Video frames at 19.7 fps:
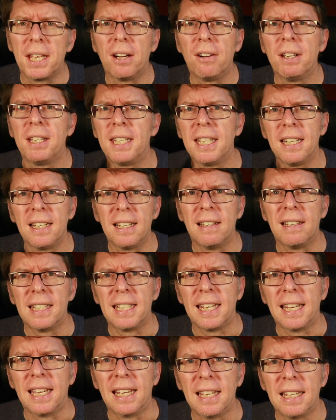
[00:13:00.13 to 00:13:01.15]
the idea
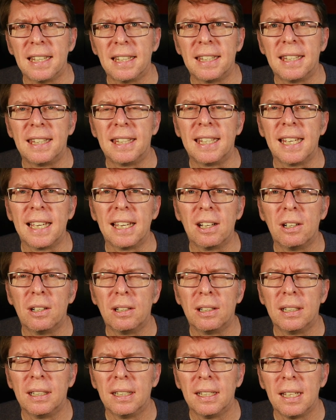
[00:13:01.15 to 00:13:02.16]
is here, they
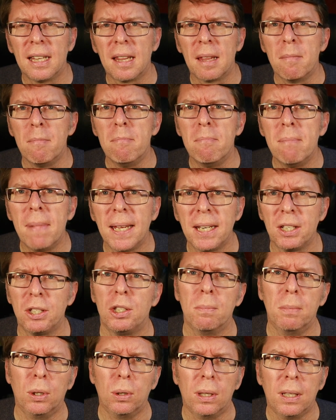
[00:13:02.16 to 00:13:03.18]
are
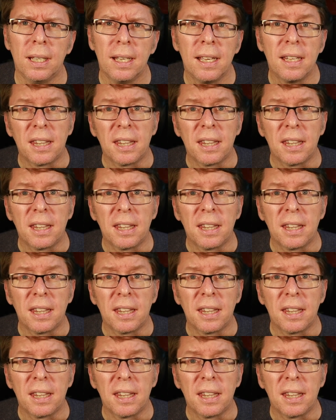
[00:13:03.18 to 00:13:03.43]
manageable.